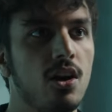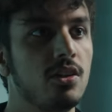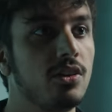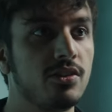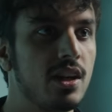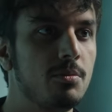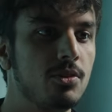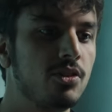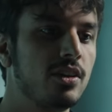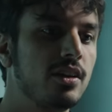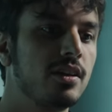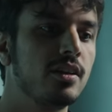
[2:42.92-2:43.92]
on the state
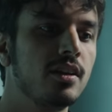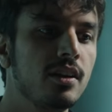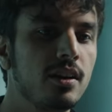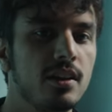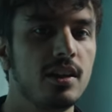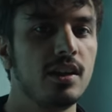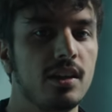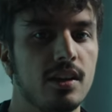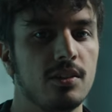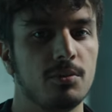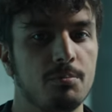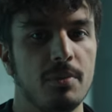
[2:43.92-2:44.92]
machine,
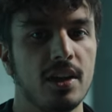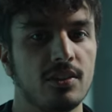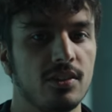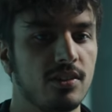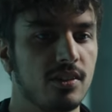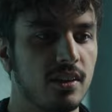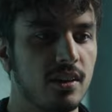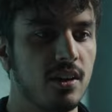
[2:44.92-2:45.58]
it makes this like